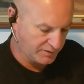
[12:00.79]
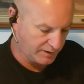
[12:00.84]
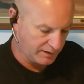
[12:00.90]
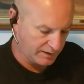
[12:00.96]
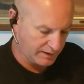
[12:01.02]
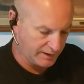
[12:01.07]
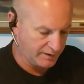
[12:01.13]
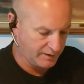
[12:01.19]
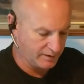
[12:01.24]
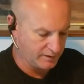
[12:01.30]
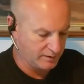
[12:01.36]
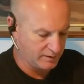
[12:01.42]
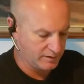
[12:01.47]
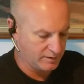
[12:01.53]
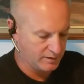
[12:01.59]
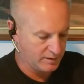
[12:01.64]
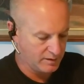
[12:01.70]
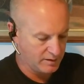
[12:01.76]
a little,
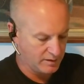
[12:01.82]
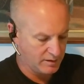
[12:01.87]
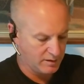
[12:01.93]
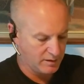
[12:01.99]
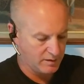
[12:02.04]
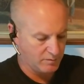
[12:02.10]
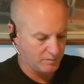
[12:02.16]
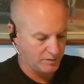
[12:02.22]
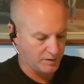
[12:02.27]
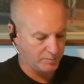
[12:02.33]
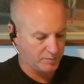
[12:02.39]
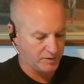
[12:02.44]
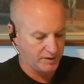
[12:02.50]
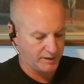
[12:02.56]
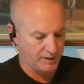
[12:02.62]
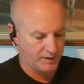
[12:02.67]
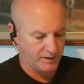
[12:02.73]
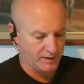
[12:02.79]
when you
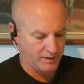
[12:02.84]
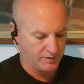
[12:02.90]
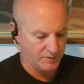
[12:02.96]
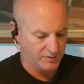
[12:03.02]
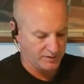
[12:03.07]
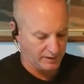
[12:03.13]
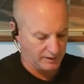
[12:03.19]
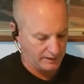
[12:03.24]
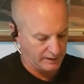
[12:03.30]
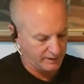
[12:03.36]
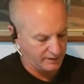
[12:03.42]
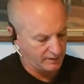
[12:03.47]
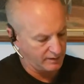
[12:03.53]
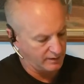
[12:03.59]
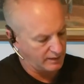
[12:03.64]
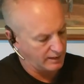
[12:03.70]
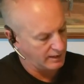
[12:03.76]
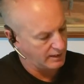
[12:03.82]
put it in, there's a
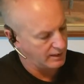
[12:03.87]
little